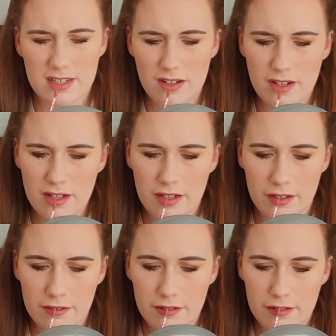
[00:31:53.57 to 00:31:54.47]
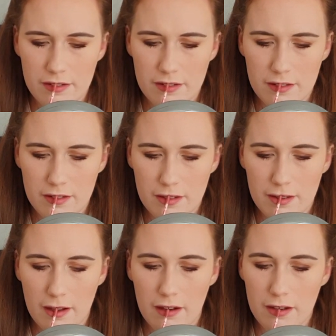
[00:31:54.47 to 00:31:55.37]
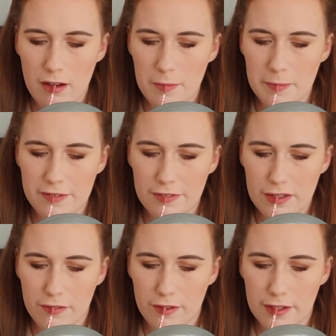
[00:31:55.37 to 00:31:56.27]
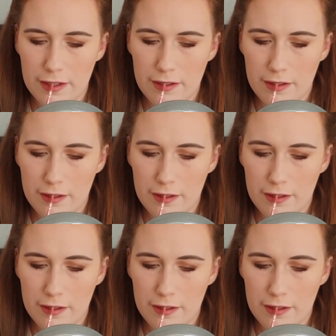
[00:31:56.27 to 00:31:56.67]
I don't know. I can't put my finger on it.